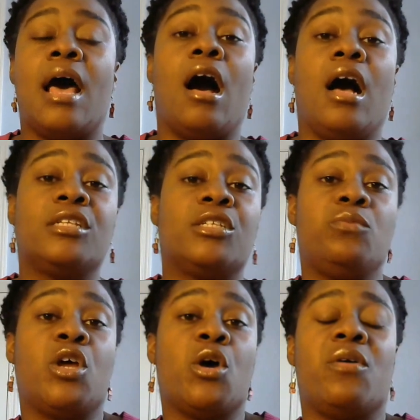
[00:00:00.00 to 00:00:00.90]
also
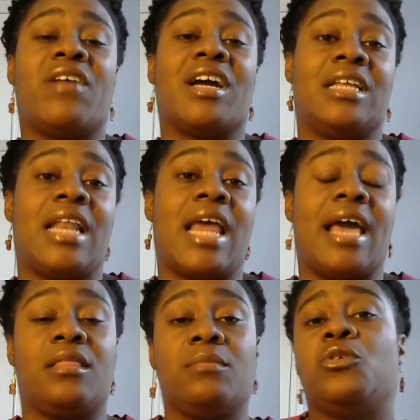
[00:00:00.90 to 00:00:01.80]
know if I can
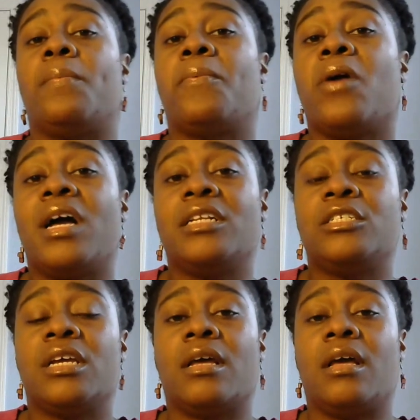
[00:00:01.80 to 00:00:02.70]
add them to a
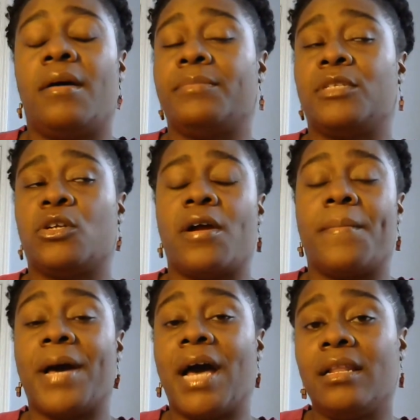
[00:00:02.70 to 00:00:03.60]
project, a
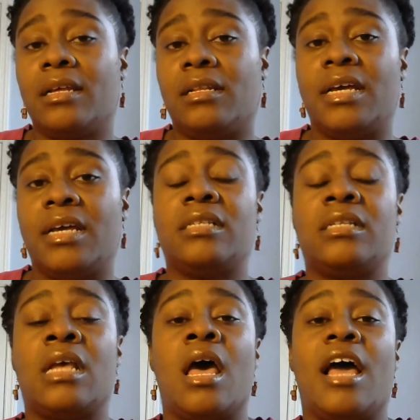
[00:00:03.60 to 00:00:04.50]
pilot
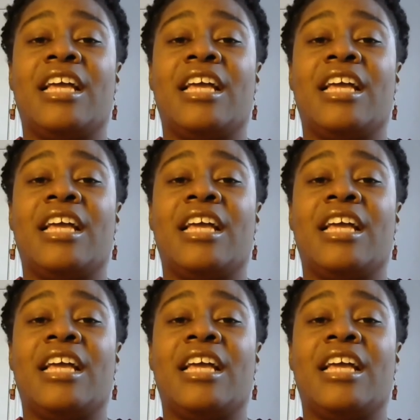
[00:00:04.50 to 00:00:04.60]
list.